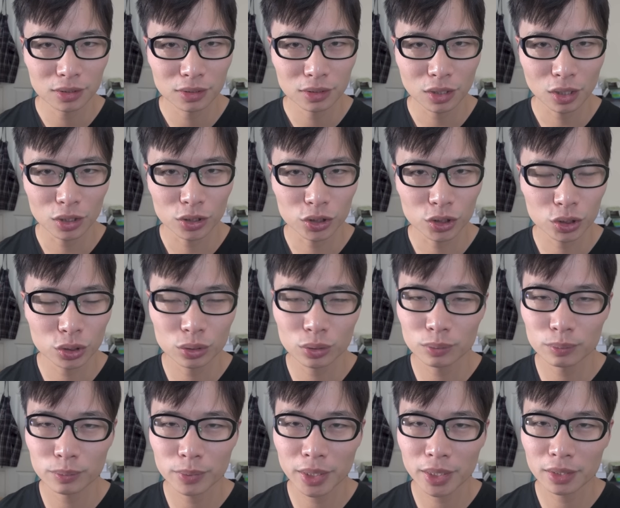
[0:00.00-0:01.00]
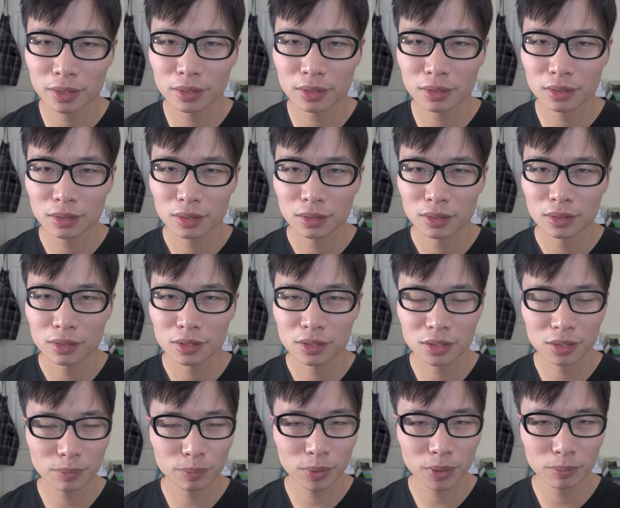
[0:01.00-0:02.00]
consuming
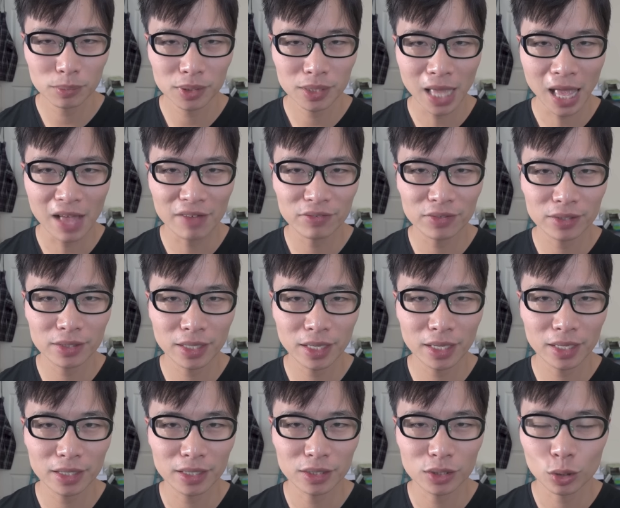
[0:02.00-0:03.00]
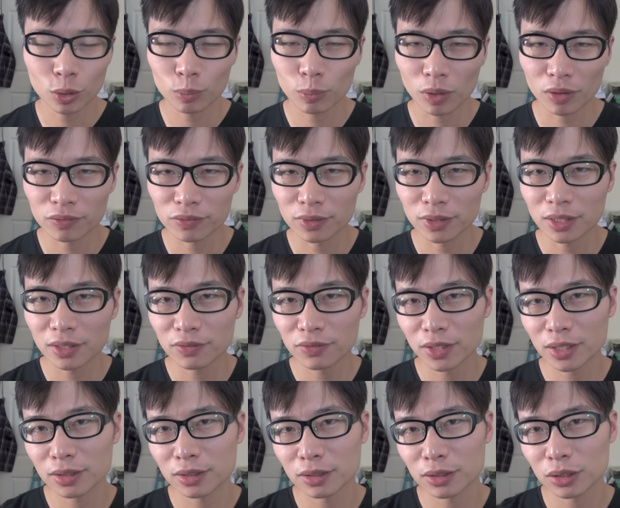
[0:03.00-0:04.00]
supplement every day in hope of
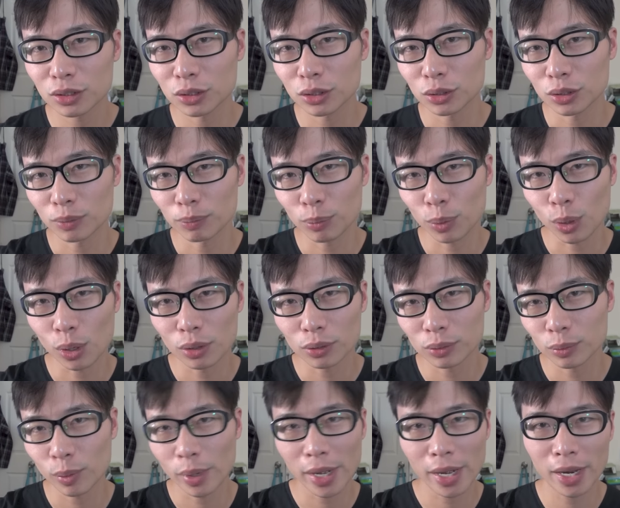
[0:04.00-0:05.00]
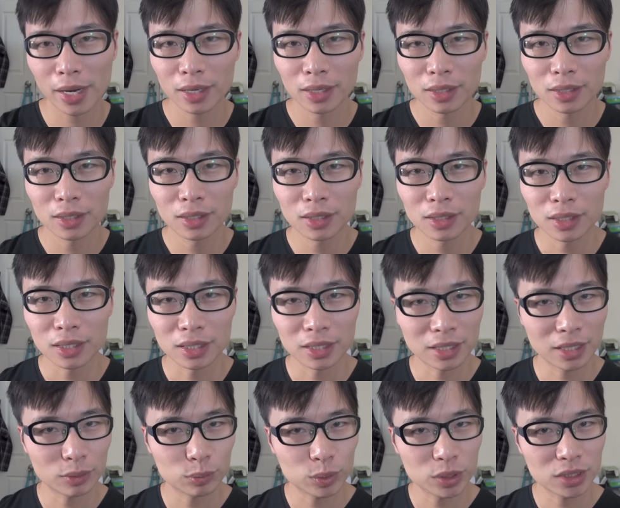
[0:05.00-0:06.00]
living to the point where he
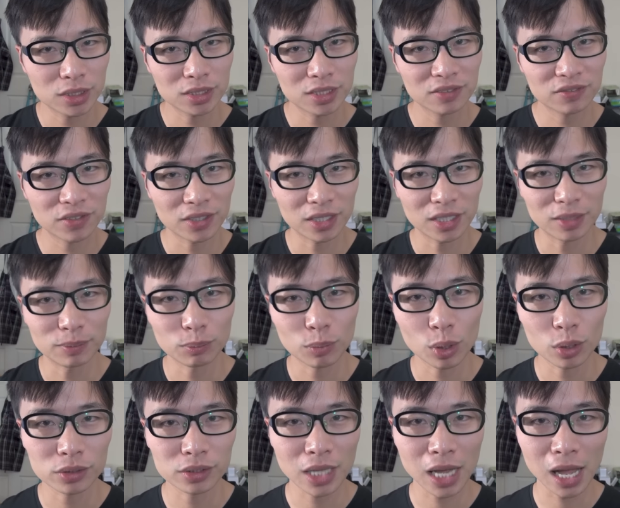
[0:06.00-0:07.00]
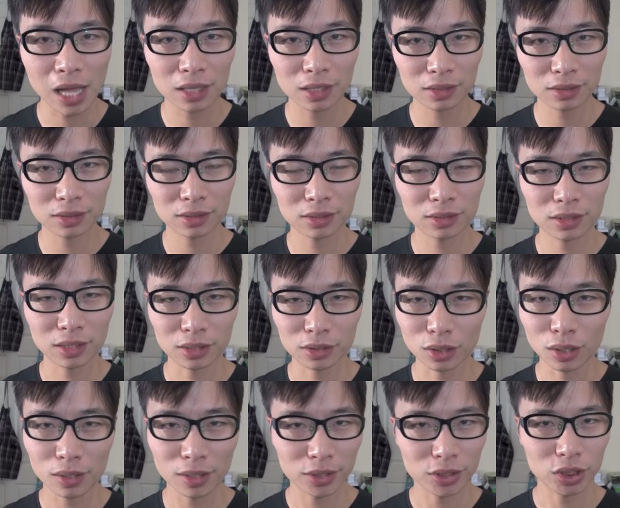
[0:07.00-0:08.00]
can receive immortality
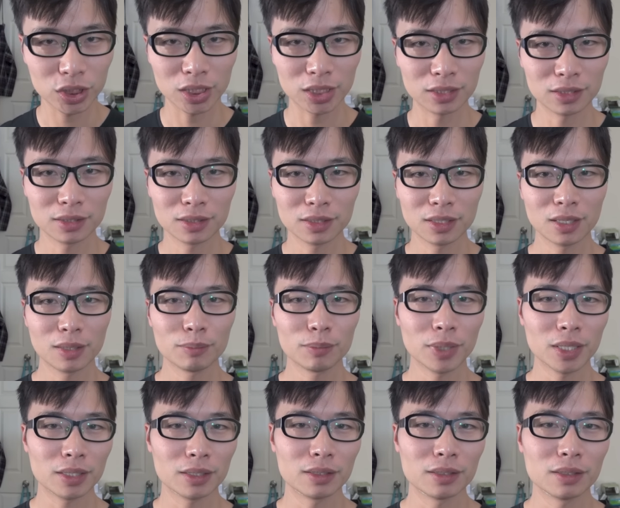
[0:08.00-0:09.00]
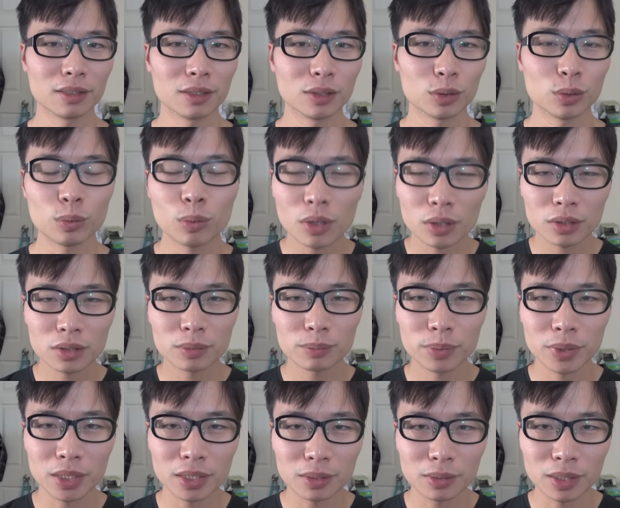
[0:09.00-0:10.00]
technology. But who want to
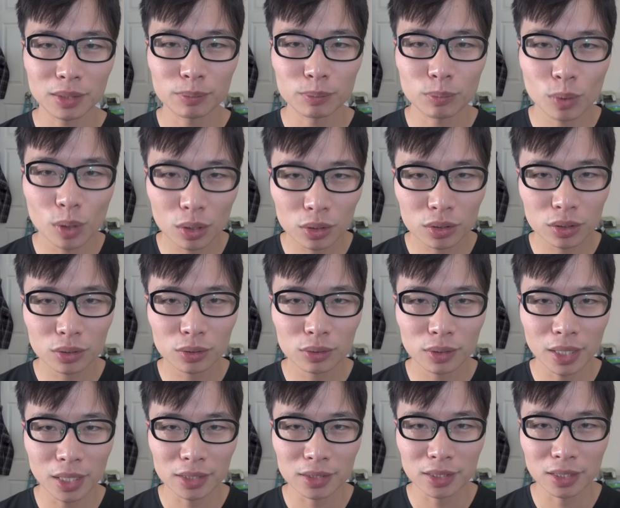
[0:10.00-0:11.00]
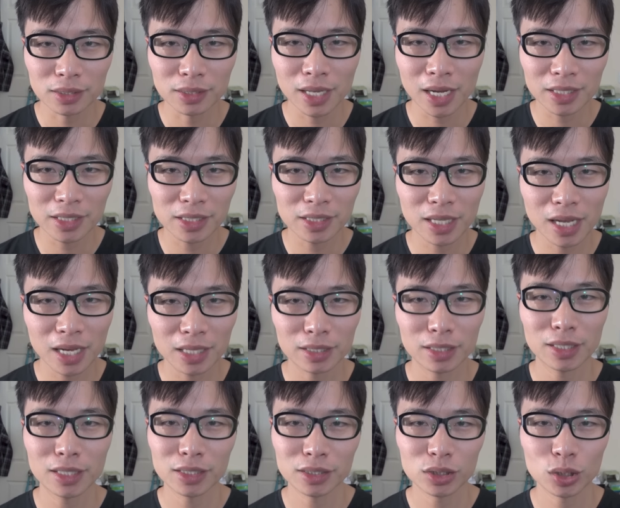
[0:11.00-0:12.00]
be immortal as a 99
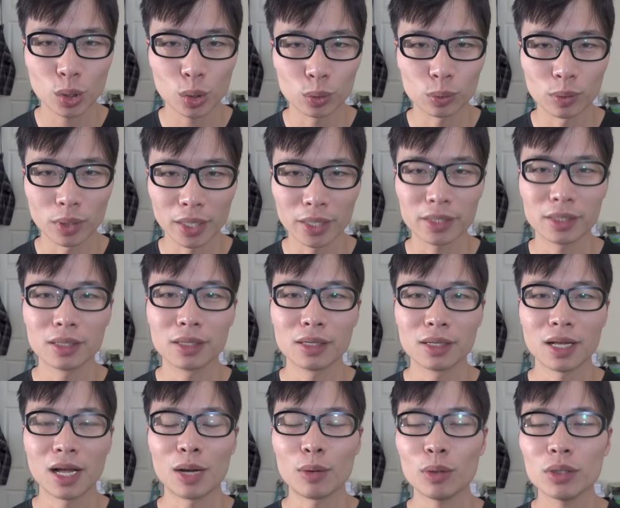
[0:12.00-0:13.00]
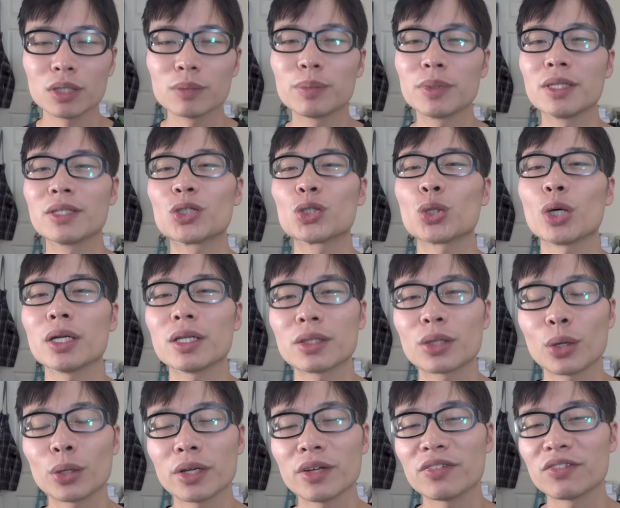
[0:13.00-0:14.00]
years old, right? I want to be
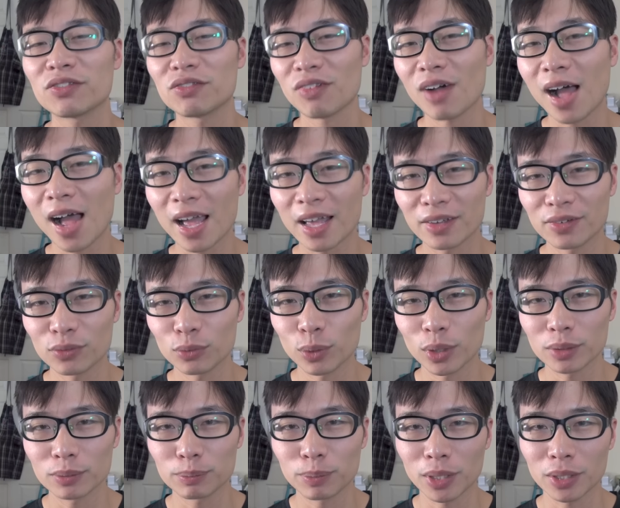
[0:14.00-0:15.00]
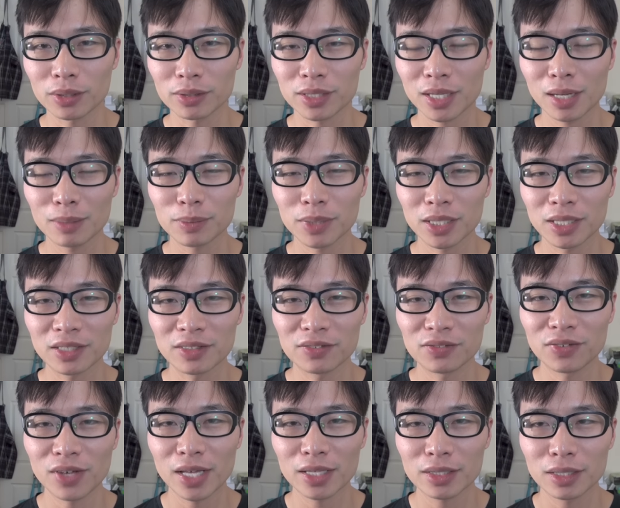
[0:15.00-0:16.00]
25 when by the time they
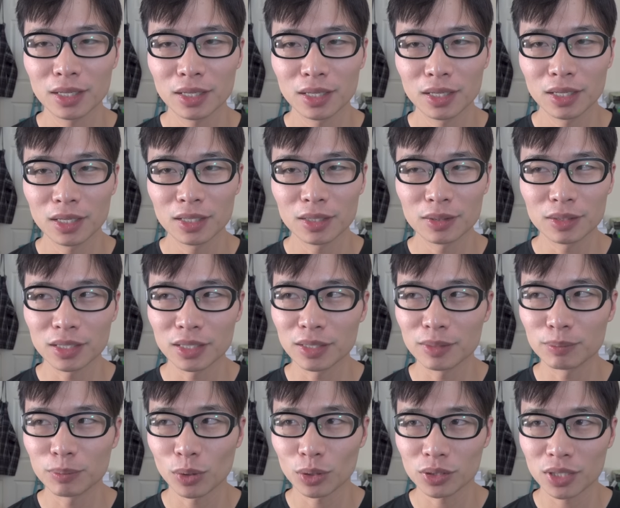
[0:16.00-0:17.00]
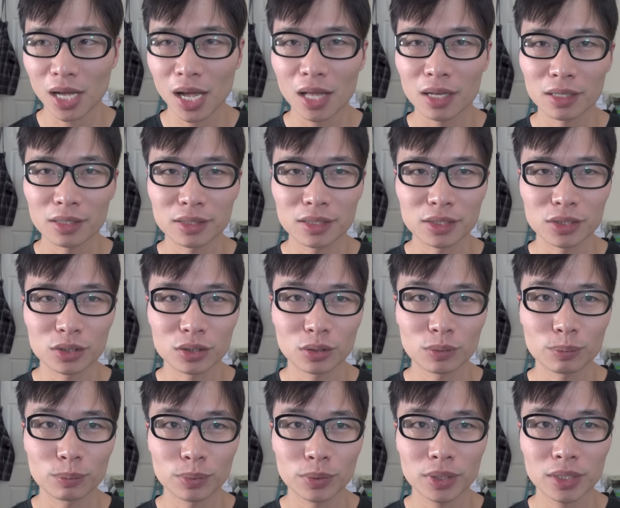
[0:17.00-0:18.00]
invent immortality, so
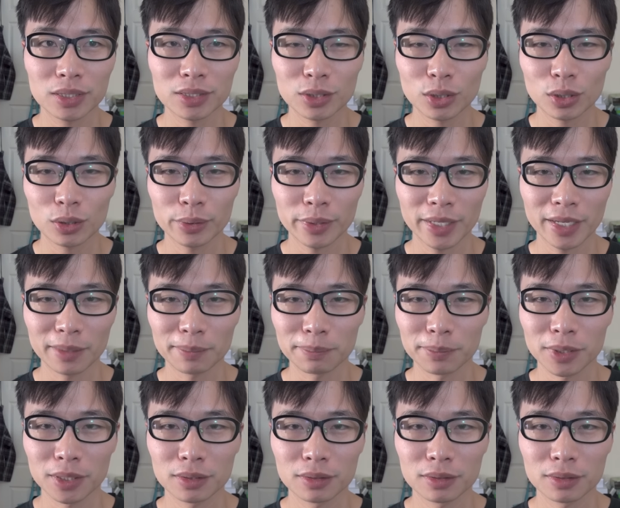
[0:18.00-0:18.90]
please hurry up.